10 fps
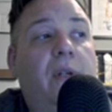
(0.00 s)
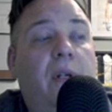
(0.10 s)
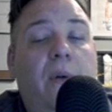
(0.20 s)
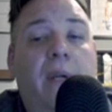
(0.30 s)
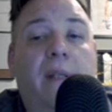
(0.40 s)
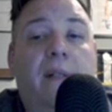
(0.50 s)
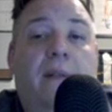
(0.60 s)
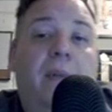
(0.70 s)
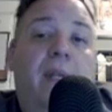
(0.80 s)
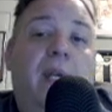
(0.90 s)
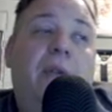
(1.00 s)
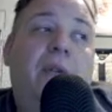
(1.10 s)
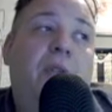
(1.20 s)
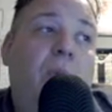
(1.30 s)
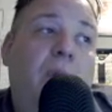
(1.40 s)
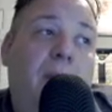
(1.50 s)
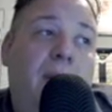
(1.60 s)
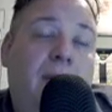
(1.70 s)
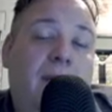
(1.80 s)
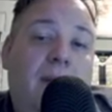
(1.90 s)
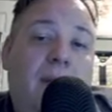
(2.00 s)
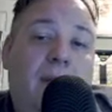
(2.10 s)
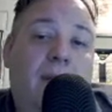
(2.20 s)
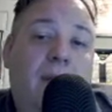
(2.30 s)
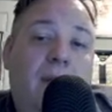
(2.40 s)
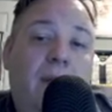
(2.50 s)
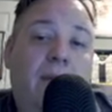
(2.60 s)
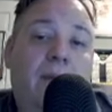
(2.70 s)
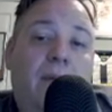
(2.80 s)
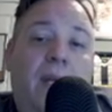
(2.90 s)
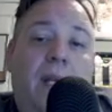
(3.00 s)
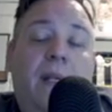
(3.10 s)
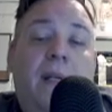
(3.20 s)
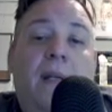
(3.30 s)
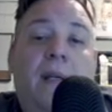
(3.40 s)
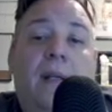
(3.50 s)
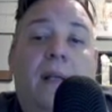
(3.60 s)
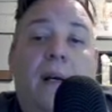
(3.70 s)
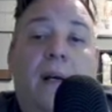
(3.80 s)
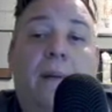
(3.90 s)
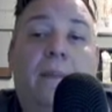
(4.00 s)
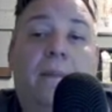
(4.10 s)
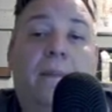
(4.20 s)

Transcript: going into some of the other tournaments, right, in